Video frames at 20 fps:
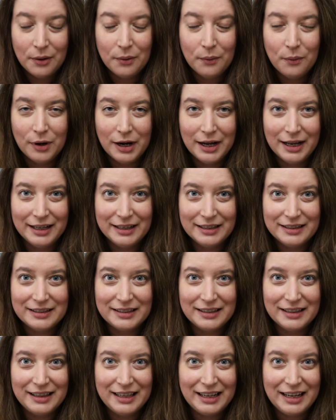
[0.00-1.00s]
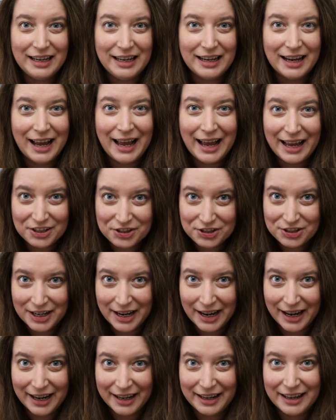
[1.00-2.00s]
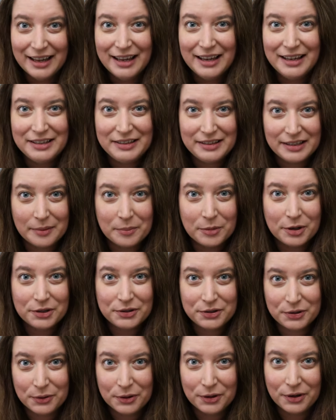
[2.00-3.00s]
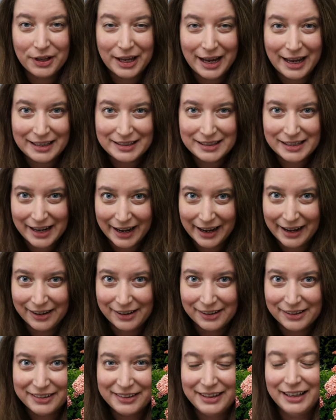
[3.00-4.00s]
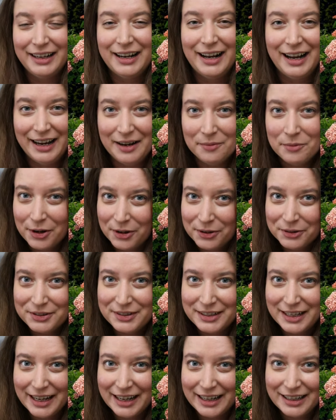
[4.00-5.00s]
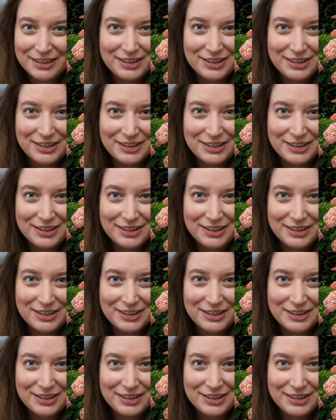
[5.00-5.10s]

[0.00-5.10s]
was the hashtag Summer Sorrel Escal that I am hosting.